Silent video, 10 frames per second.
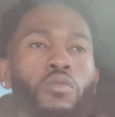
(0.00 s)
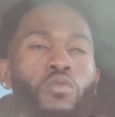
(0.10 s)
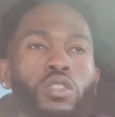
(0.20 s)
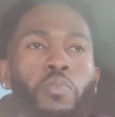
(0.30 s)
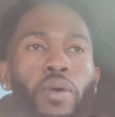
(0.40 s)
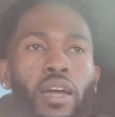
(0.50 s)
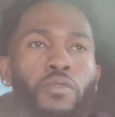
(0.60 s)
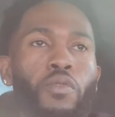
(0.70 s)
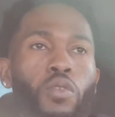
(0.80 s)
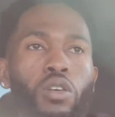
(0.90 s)
respect
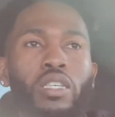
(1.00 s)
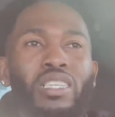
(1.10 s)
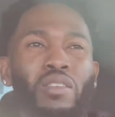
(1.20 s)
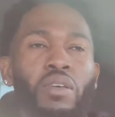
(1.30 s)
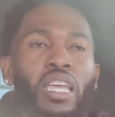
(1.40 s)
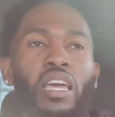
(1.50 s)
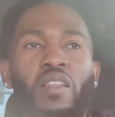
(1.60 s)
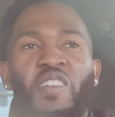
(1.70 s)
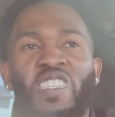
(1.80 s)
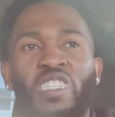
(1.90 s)
for since the beginning
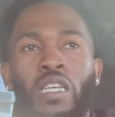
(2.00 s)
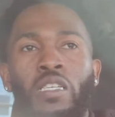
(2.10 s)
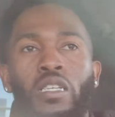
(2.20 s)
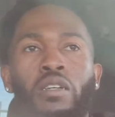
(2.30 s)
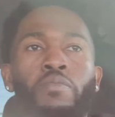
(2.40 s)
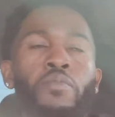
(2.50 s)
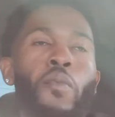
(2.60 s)
of this season,